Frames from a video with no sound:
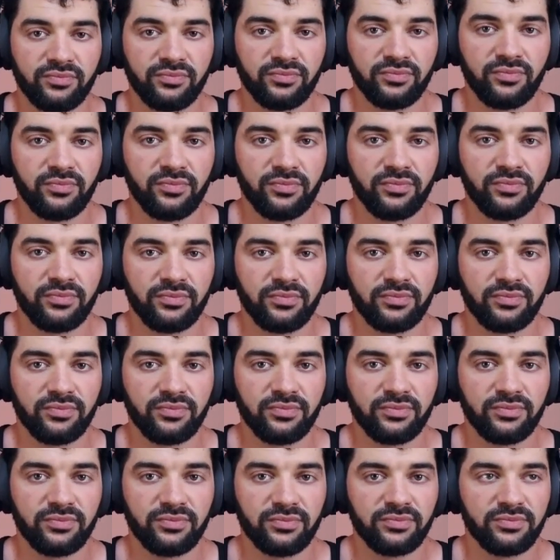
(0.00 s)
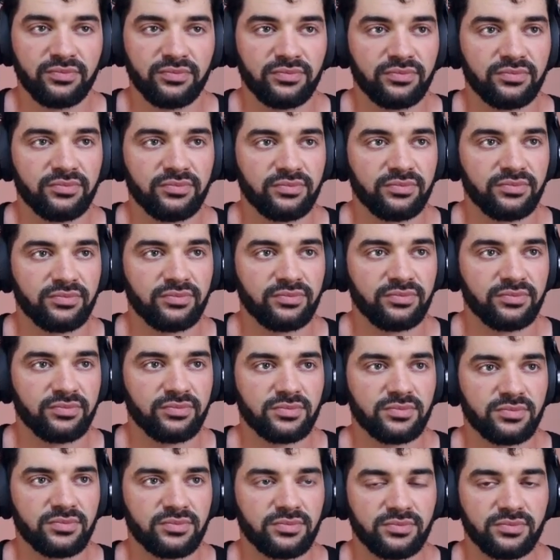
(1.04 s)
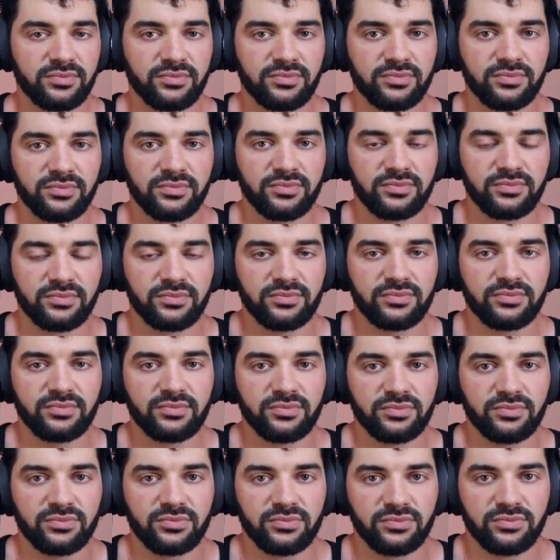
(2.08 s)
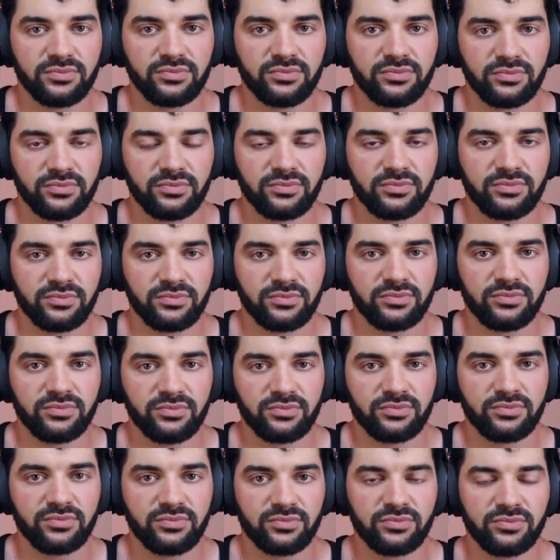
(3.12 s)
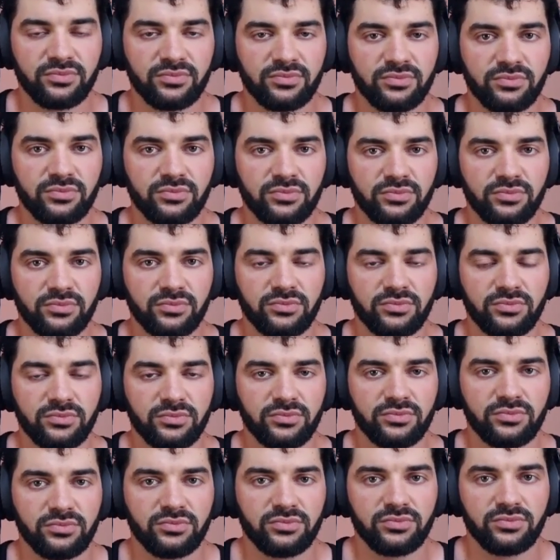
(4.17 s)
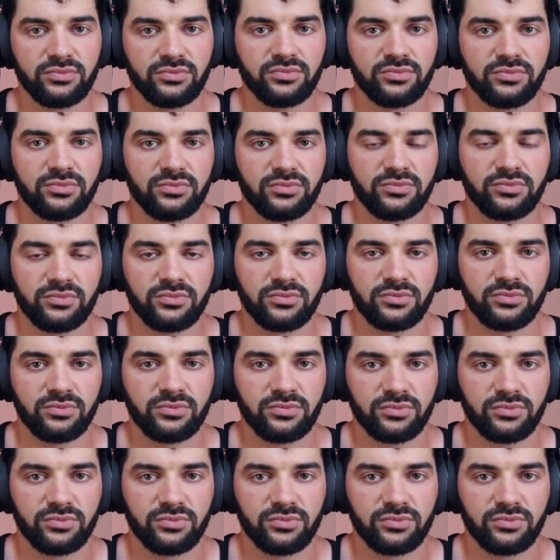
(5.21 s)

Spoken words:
(silent)